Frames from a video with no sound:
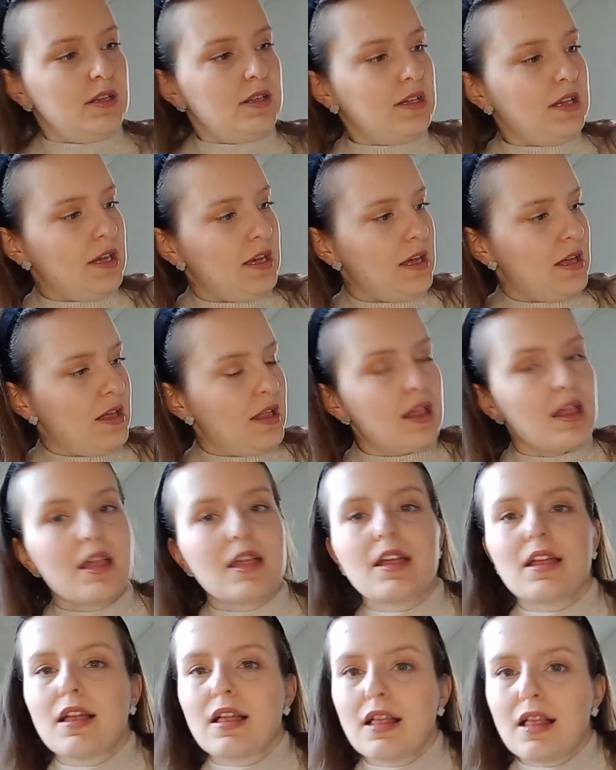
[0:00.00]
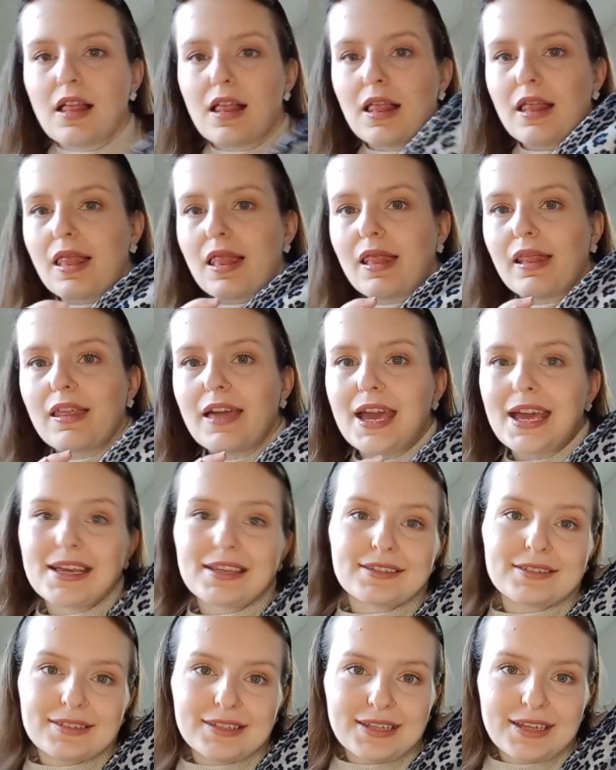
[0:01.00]
The
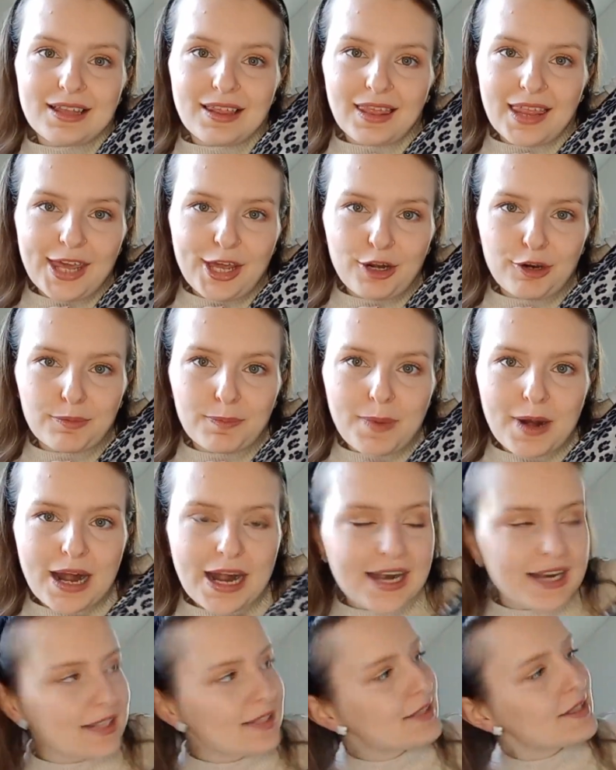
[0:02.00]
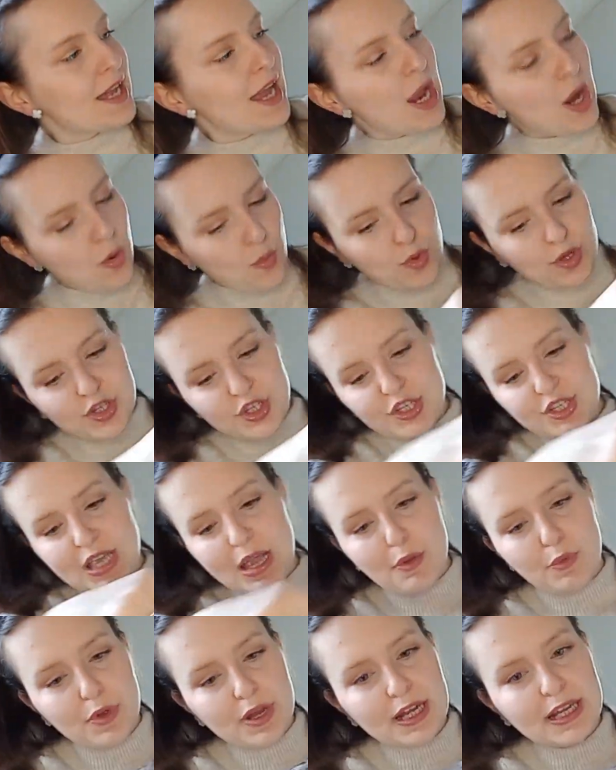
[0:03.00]
lazy leopard, which is
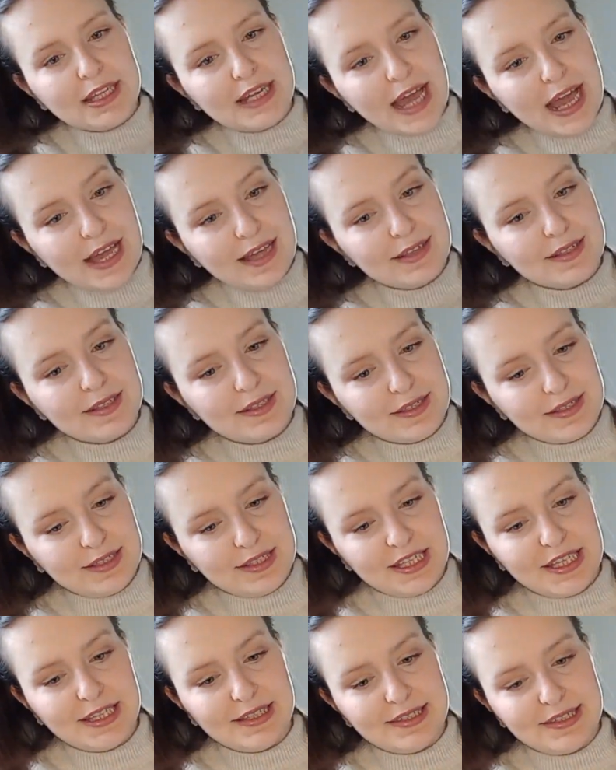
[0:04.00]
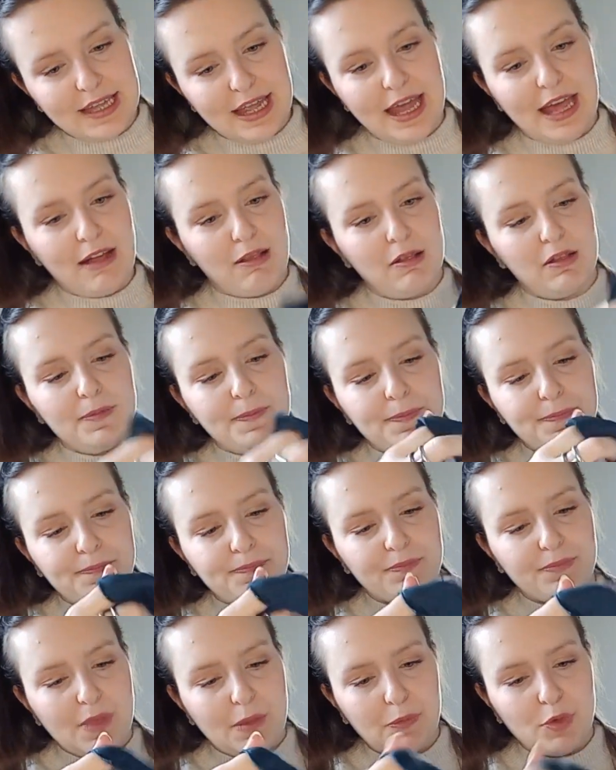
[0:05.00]
a really nice detail.
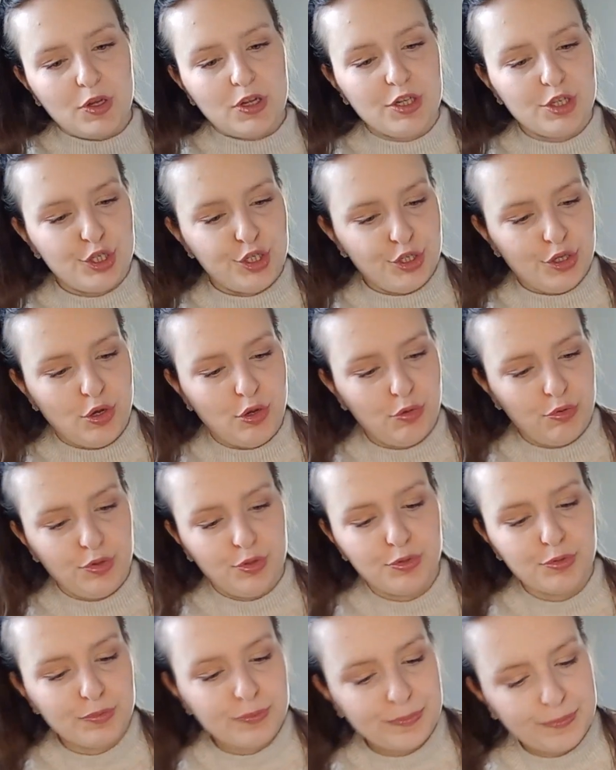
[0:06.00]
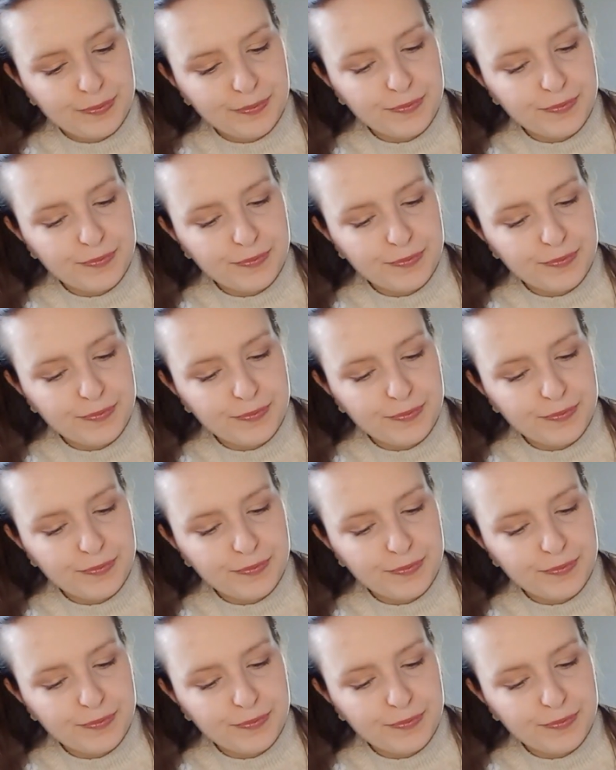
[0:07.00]
I'm gonna show you.